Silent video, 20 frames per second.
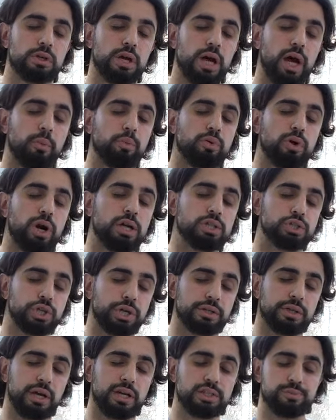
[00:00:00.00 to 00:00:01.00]
and
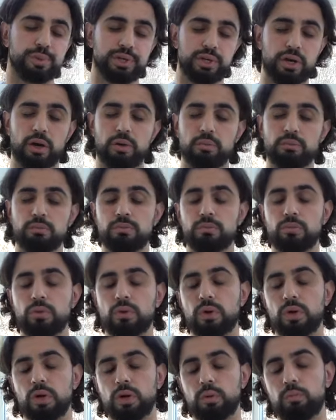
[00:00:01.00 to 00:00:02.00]
project has become
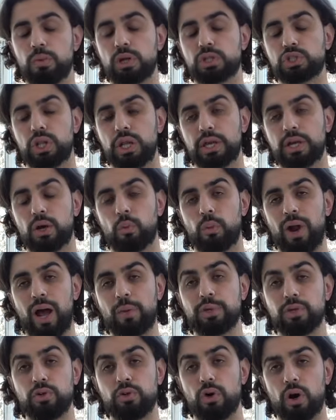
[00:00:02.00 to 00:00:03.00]
much like a
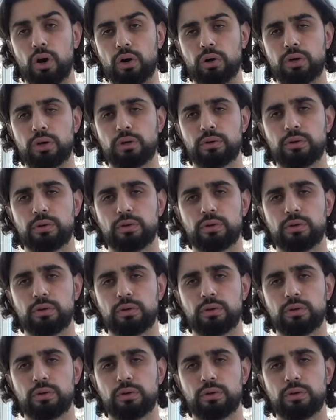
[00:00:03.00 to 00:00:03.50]
rabid dog